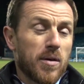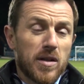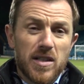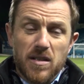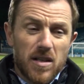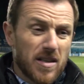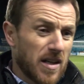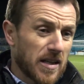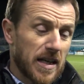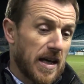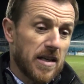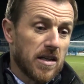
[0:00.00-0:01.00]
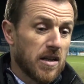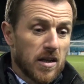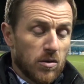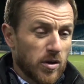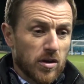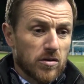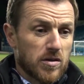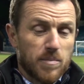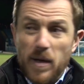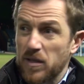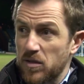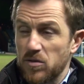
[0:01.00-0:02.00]
But listen, again, we've got
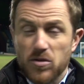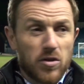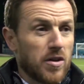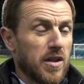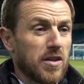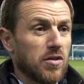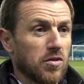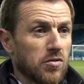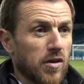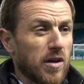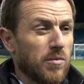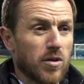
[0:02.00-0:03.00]
Specs who's gone in there, done great.